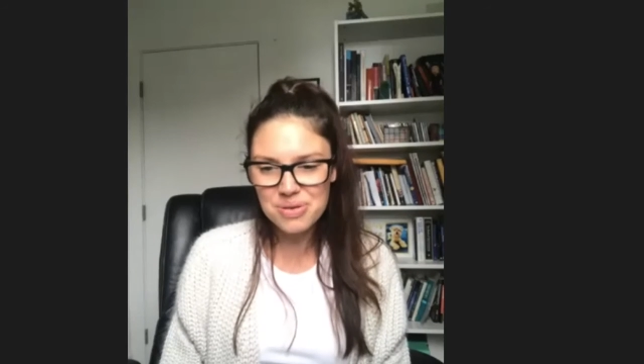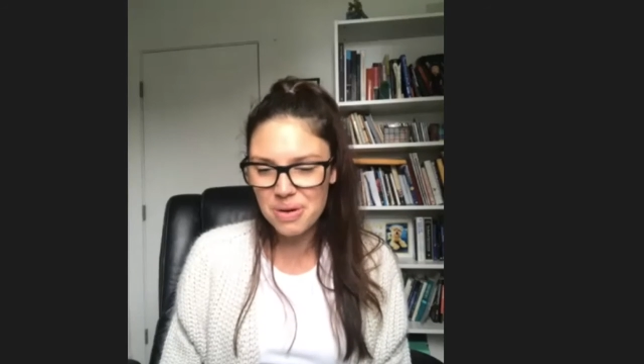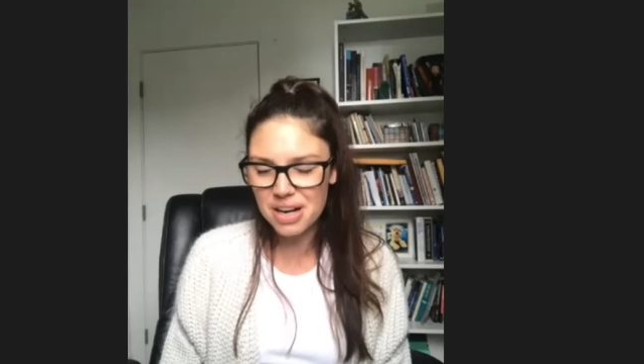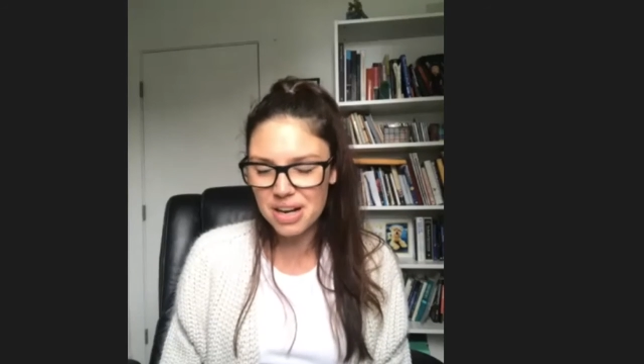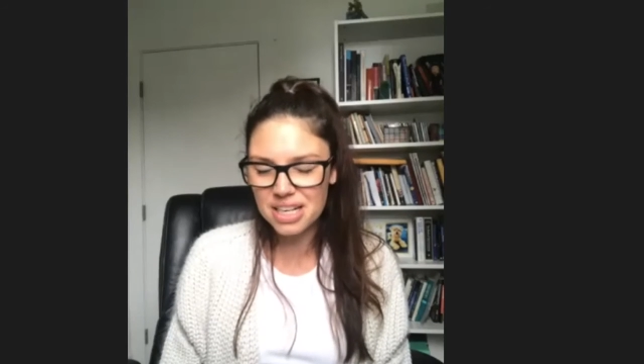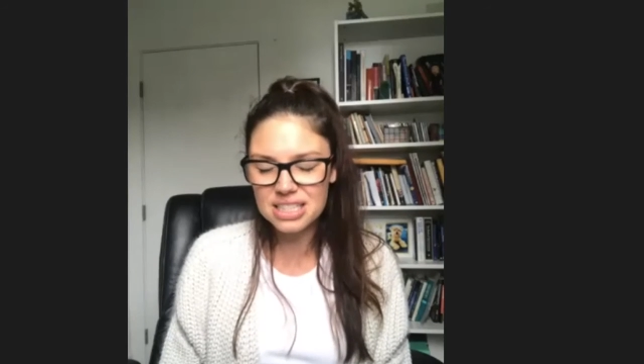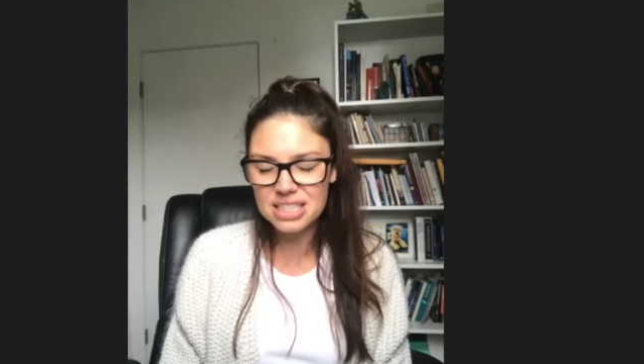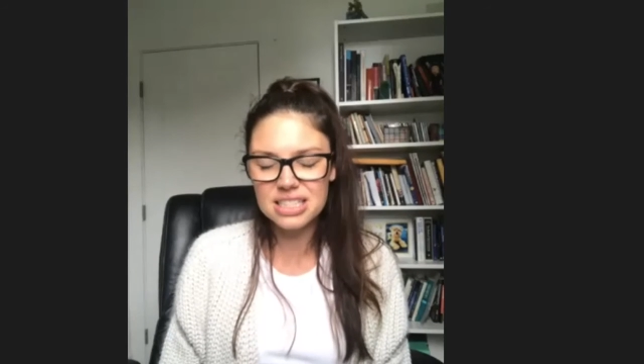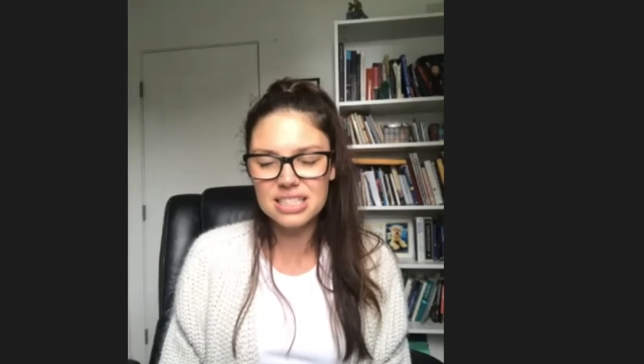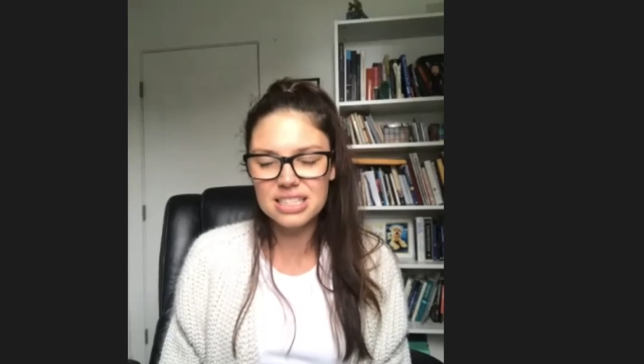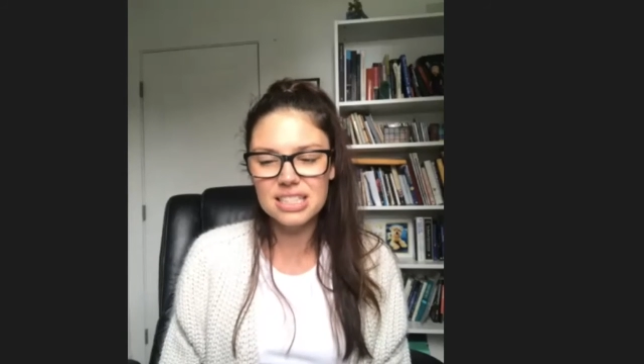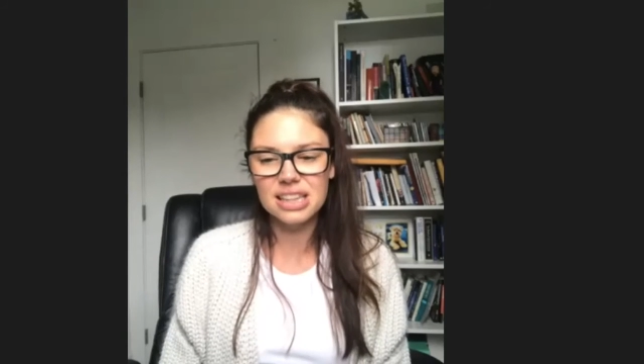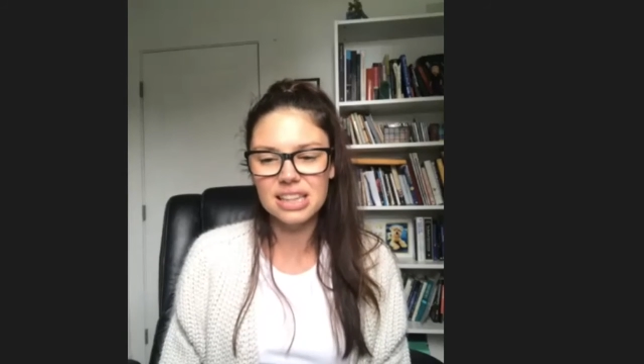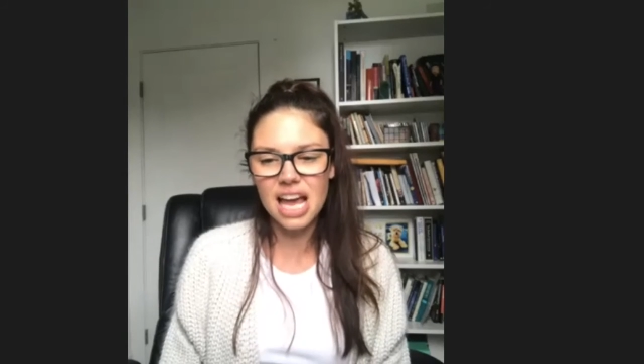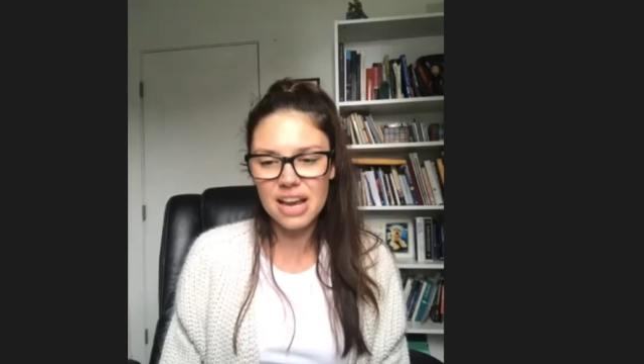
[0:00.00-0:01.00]
ones,
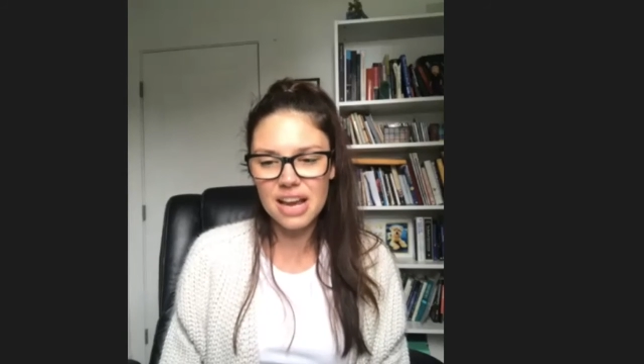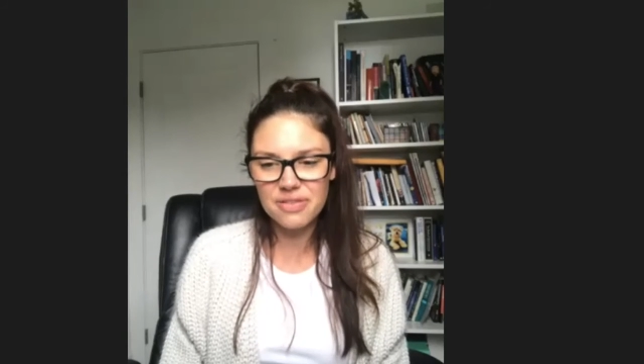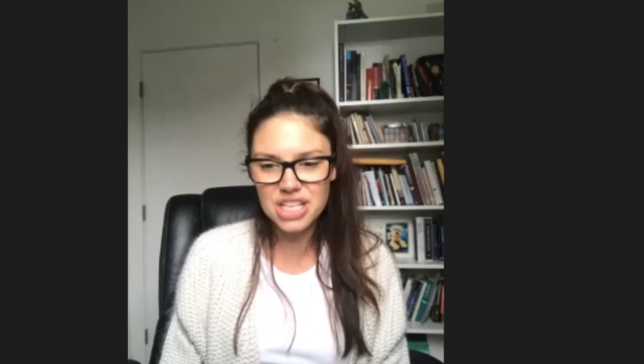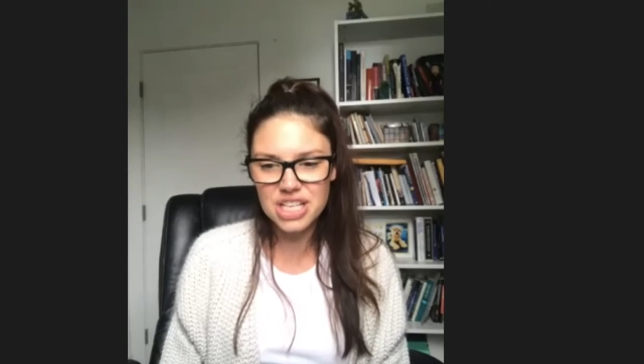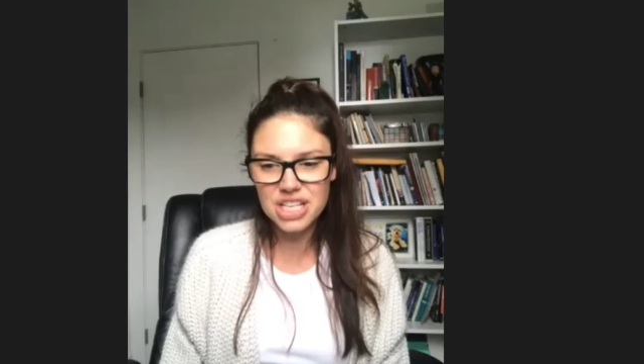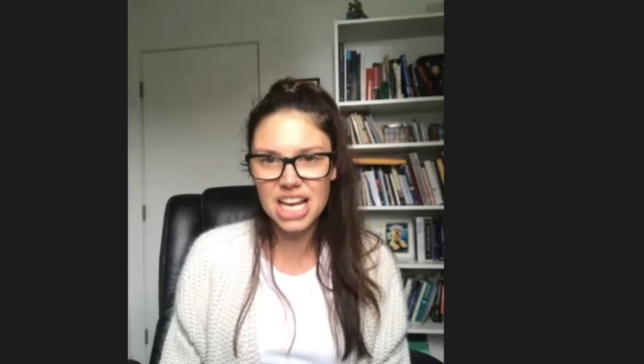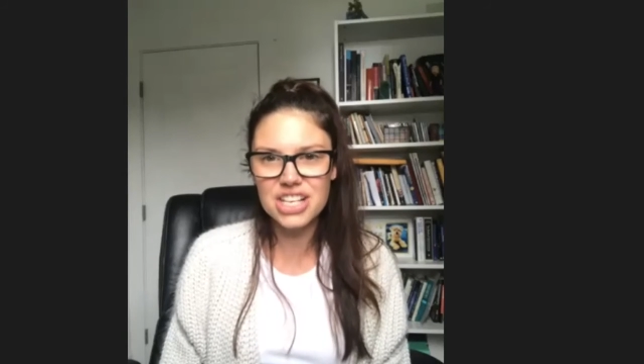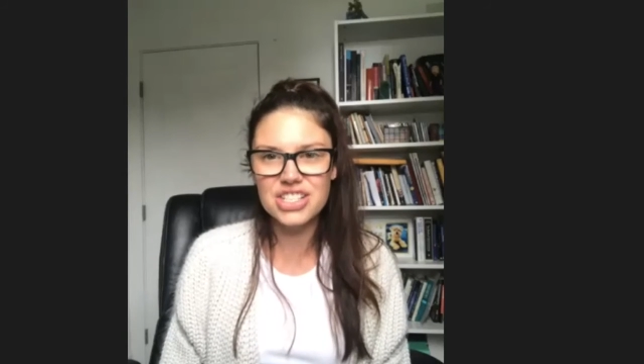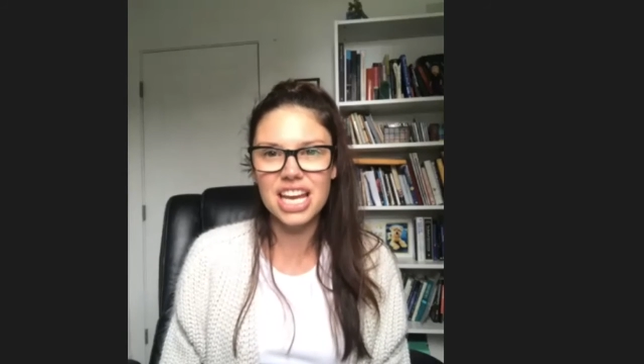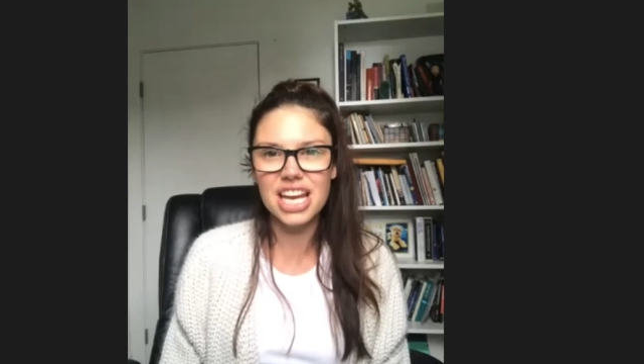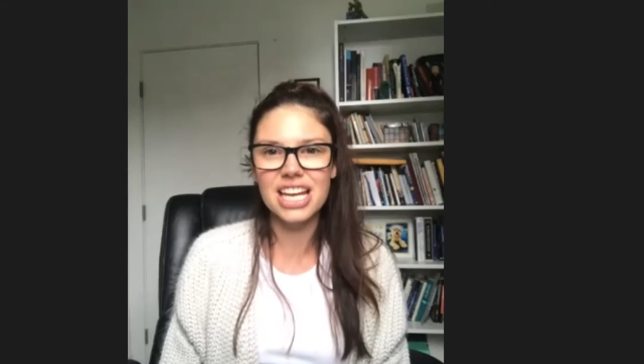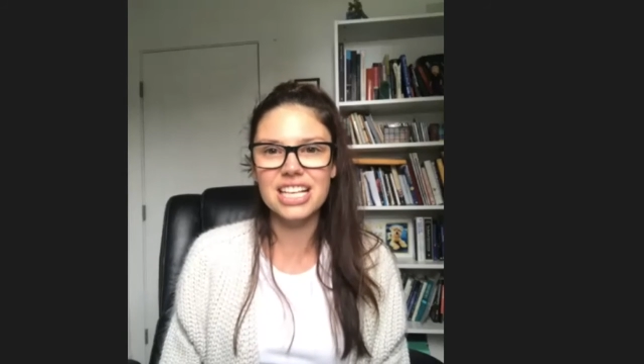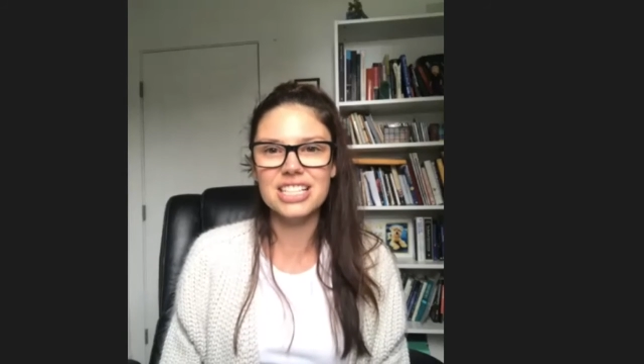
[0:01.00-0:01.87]
life-changing.